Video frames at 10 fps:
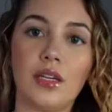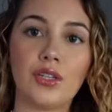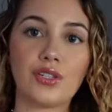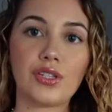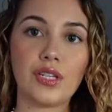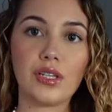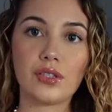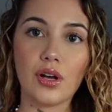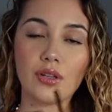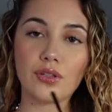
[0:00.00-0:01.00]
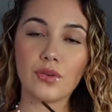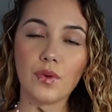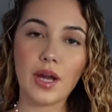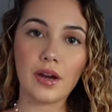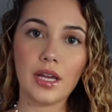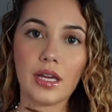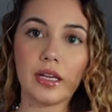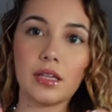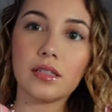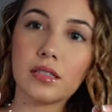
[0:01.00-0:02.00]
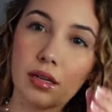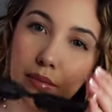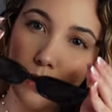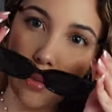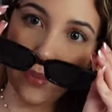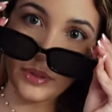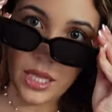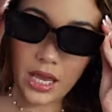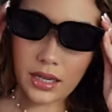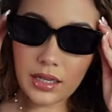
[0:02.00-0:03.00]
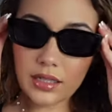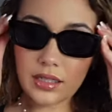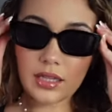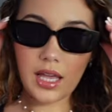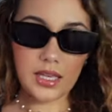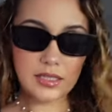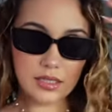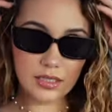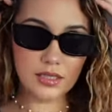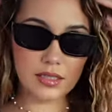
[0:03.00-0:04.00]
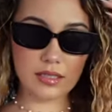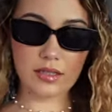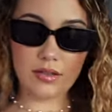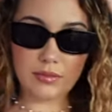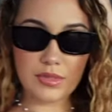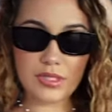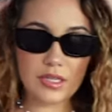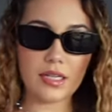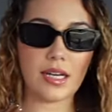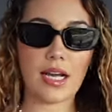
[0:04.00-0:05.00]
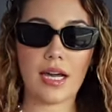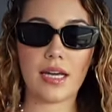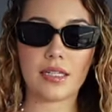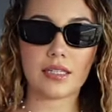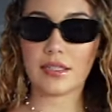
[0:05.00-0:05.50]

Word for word: She is also wearing some black glasses, so I'm just gonna add